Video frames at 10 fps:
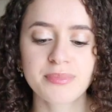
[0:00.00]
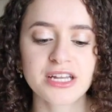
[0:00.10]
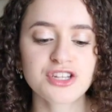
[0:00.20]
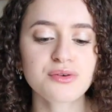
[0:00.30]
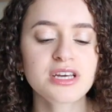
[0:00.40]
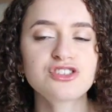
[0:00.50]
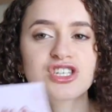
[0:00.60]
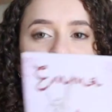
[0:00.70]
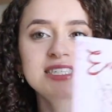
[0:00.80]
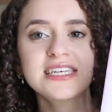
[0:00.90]
but you can
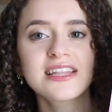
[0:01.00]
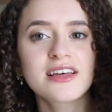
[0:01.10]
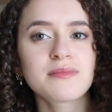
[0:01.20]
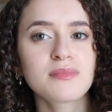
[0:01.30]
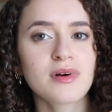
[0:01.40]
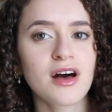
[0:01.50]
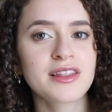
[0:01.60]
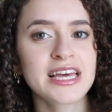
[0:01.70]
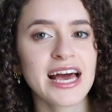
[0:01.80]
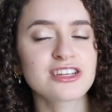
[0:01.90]
just see them
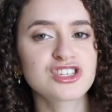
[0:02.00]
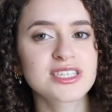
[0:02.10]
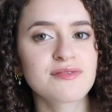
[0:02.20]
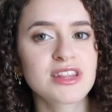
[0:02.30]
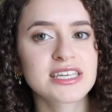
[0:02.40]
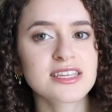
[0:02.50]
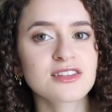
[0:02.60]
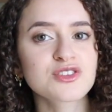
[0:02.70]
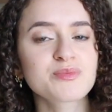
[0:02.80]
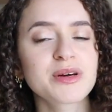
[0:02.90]
on the edges of this a
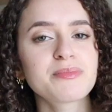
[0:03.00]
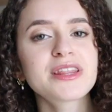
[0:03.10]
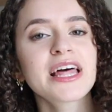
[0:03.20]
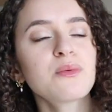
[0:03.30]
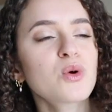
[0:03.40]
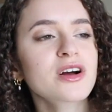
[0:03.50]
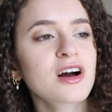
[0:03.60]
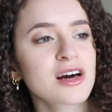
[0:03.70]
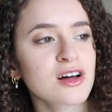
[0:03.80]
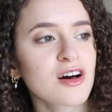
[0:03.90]
little bit, but they were
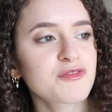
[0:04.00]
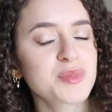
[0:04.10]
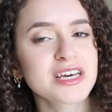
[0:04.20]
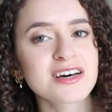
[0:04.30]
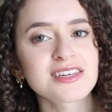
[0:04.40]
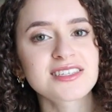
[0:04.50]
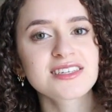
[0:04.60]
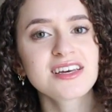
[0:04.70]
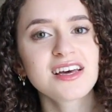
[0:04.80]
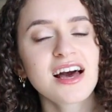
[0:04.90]
cut off because
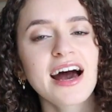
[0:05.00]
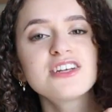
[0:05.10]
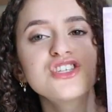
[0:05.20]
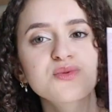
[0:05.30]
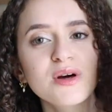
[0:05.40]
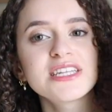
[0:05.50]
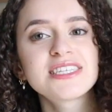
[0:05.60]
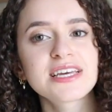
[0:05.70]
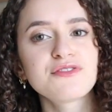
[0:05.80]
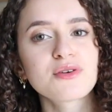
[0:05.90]
I just wanted
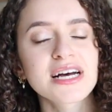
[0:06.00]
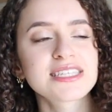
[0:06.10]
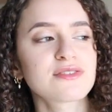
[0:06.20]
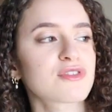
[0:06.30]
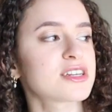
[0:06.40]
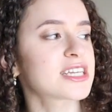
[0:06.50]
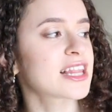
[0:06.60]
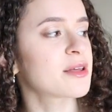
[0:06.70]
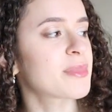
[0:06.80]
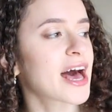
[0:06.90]
to give you guys the front
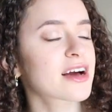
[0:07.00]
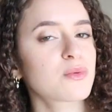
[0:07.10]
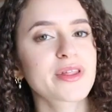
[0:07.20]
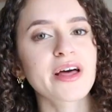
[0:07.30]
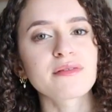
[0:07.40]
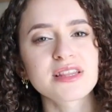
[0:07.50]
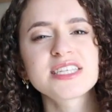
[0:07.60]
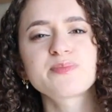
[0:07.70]
and the back without the